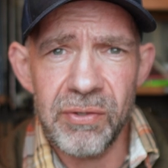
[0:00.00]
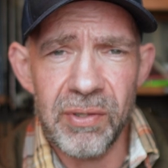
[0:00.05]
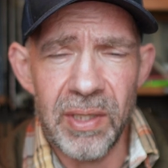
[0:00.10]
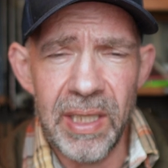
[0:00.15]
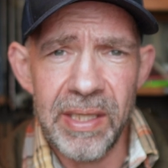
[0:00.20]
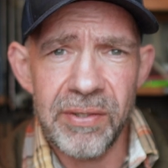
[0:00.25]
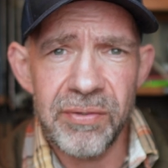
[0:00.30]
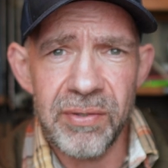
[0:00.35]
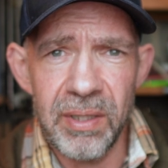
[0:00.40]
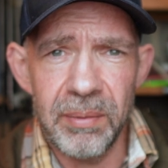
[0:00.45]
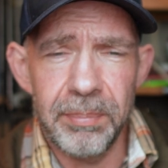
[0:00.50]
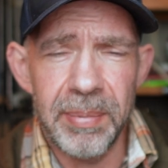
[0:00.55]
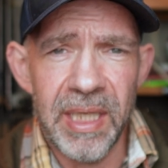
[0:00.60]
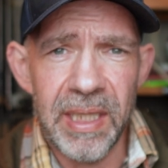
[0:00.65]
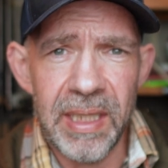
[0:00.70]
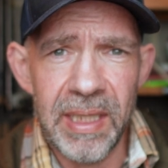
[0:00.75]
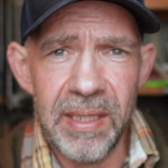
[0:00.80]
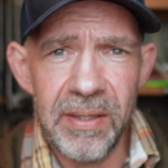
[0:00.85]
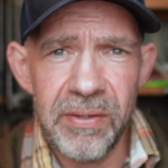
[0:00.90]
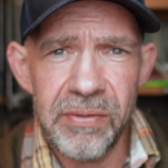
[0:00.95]
solicitor
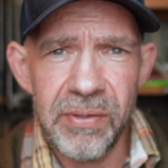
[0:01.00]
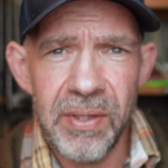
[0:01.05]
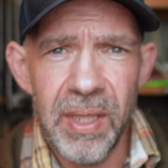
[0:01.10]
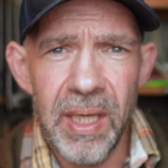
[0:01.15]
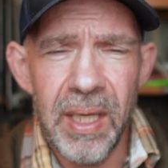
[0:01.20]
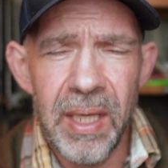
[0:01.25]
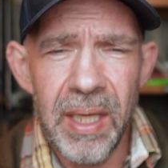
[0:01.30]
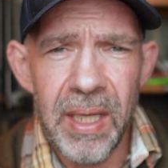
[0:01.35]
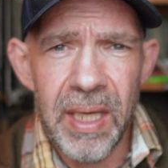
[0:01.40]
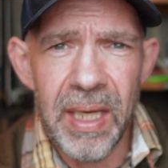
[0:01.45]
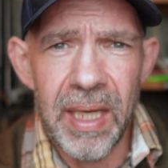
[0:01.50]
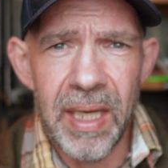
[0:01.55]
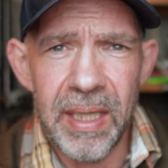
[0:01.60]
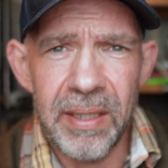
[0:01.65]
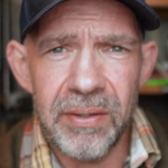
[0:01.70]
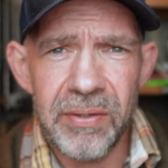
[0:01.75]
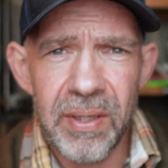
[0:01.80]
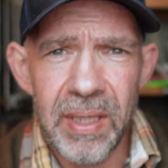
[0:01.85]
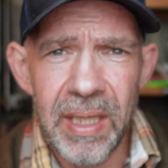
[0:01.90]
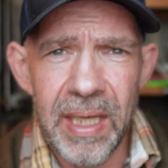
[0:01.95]
buddies
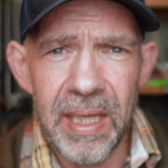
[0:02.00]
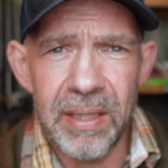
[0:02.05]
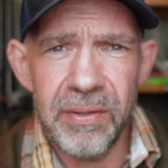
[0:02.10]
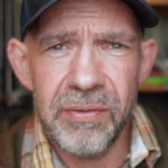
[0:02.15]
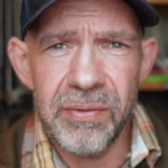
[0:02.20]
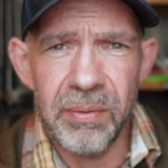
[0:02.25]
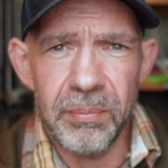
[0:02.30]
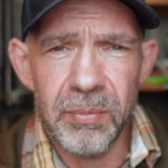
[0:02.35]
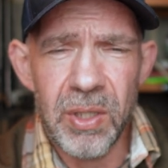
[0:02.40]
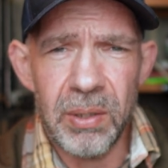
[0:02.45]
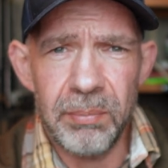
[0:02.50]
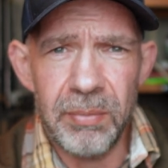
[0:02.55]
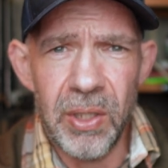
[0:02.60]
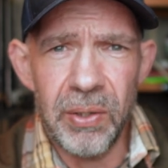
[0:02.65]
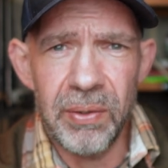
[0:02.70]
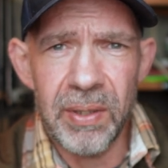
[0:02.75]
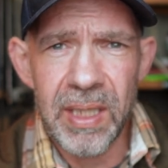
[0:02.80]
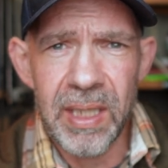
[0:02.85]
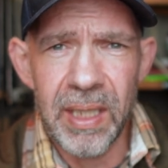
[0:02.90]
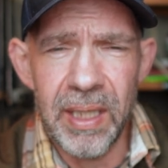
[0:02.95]
had some
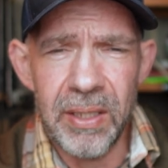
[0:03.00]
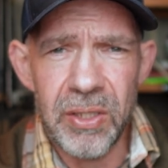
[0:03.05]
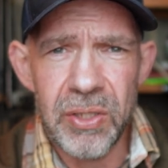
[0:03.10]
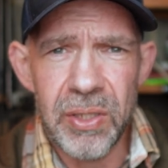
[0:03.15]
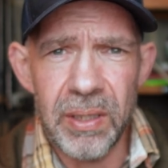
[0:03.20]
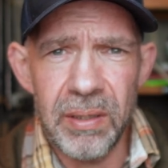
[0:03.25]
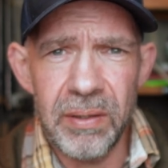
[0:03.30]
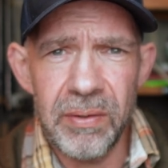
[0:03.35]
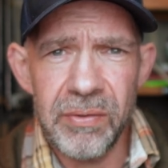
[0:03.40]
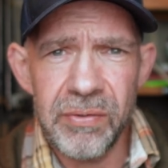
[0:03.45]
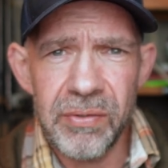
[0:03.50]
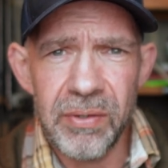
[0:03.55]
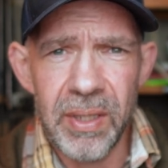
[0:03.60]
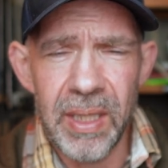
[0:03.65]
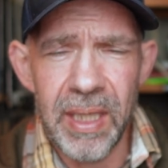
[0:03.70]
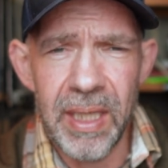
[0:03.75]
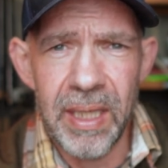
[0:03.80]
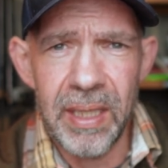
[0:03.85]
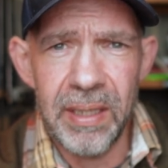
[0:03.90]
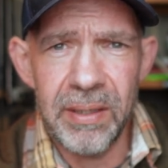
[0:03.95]
communications,
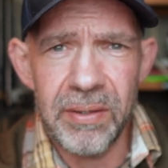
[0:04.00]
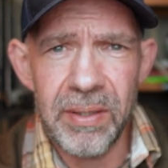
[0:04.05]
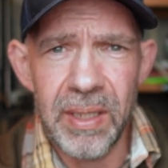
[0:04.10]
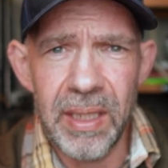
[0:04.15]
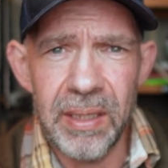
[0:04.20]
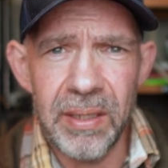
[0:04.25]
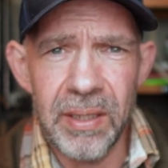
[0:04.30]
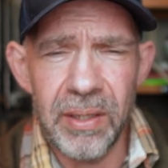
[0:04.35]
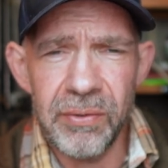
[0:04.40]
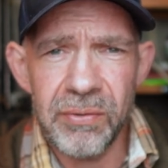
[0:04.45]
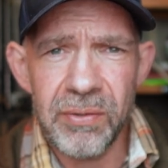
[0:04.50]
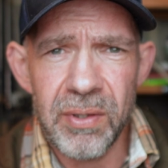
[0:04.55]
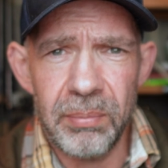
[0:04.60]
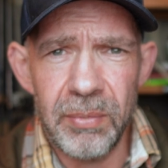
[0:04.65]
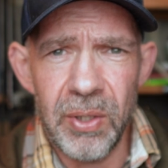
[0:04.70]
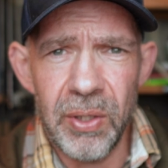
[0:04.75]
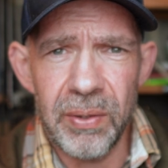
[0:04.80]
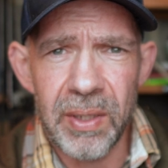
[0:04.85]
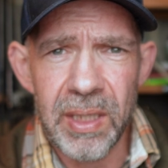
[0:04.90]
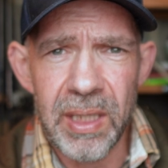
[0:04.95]
and in those
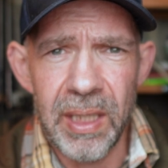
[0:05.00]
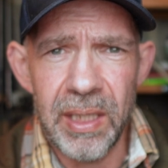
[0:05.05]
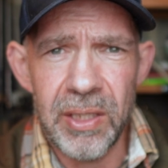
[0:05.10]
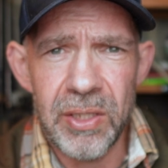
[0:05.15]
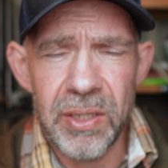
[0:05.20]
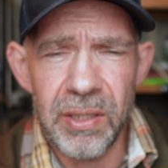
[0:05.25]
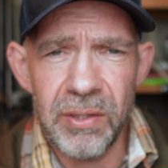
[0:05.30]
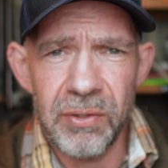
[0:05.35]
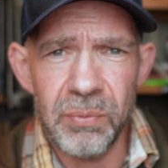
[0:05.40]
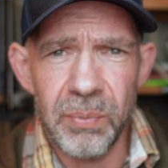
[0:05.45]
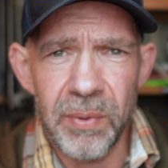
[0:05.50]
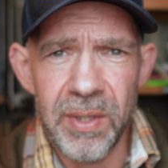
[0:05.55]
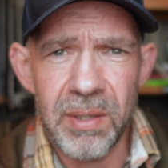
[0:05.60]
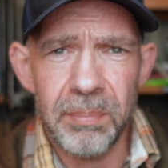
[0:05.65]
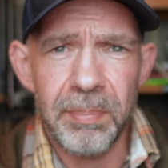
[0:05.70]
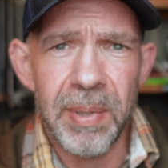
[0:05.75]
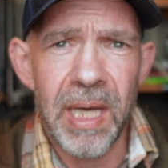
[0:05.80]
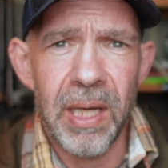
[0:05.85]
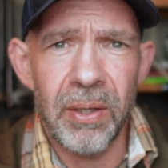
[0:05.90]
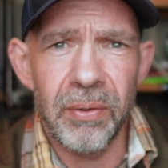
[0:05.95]
communications with
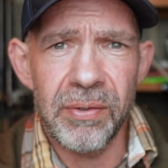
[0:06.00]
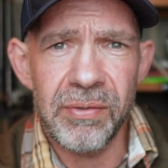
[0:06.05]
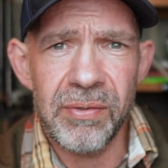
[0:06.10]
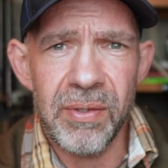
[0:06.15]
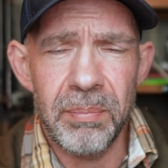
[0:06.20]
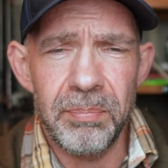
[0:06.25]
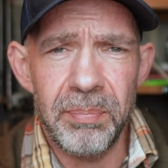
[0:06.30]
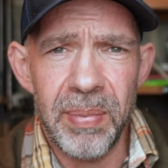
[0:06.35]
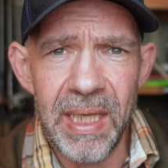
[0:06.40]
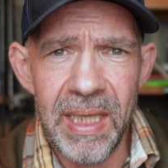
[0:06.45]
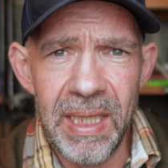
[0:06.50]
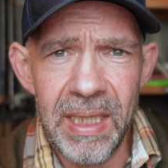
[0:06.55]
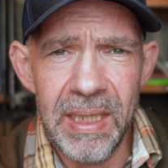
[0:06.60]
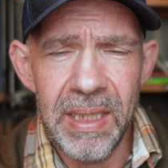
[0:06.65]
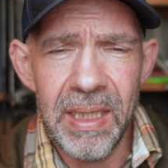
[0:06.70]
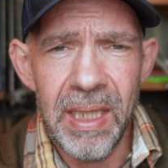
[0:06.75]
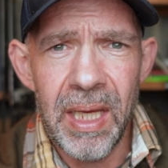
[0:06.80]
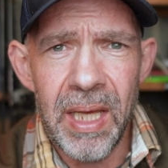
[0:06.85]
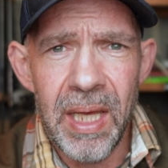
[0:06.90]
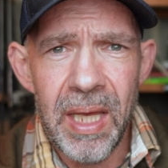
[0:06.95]
the powers that be,